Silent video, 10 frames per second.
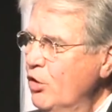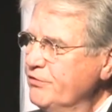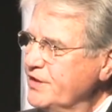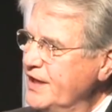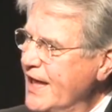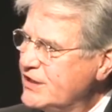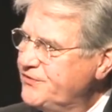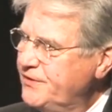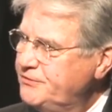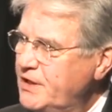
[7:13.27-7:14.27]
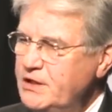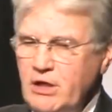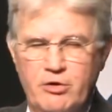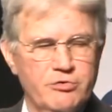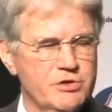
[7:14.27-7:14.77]
Over the next 50
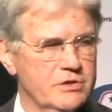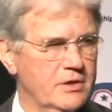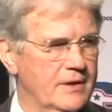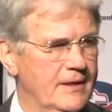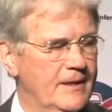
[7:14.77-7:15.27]
years,